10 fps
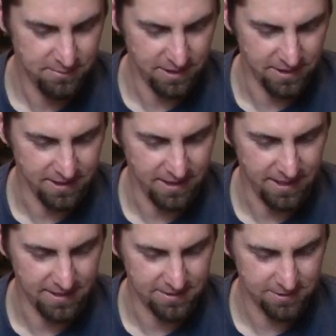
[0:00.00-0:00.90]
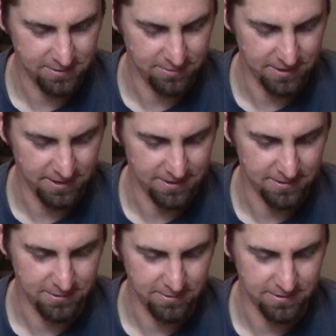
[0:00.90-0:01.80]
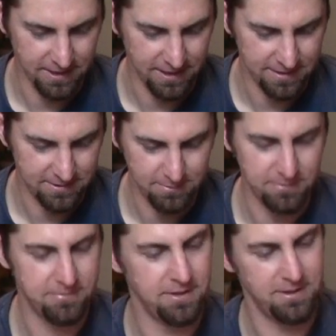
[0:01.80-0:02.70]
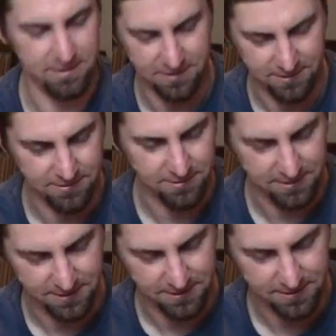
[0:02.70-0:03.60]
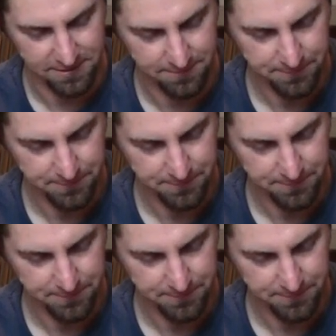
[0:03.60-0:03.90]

by the guys who included that. So let me find the article in here.